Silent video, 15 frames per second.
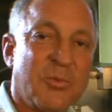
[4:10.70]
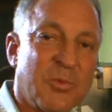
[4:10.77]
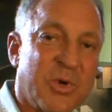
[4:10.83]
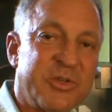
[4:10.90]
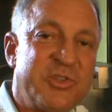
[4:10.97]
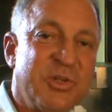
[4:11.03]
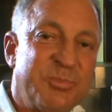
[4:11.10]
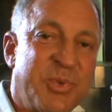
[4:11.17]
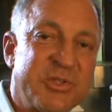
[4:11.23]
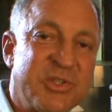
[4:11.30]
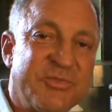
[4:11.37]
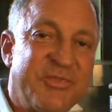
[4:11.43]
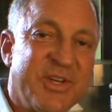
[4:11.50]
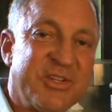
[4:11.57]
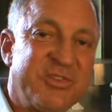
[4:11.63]
Once you put
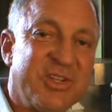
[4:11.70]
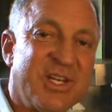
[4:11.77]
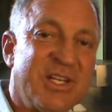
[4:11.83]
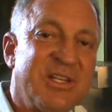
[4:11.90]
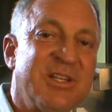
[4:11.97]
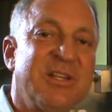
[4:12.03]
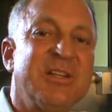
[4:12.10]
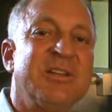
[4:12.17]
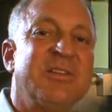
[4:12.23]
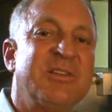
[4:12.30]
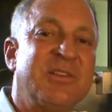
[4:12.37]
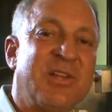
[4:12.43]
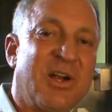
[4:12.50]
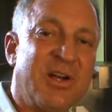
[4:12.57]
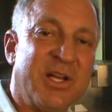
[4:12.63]
your fish in,
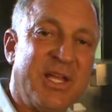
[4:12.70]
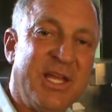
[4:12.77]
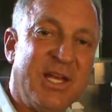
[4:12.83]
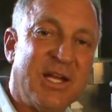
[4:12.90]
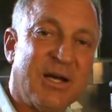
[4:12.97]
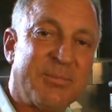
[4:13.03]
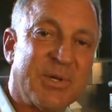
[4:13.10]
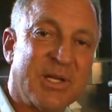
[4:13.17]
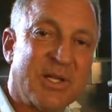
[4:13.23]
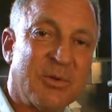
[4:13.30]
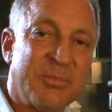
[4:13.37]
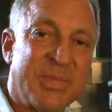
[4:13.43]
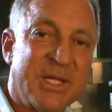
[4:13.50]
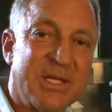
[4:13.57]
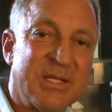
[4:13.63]
turn the heat up a little
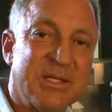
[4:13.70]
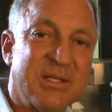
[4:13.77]
bit,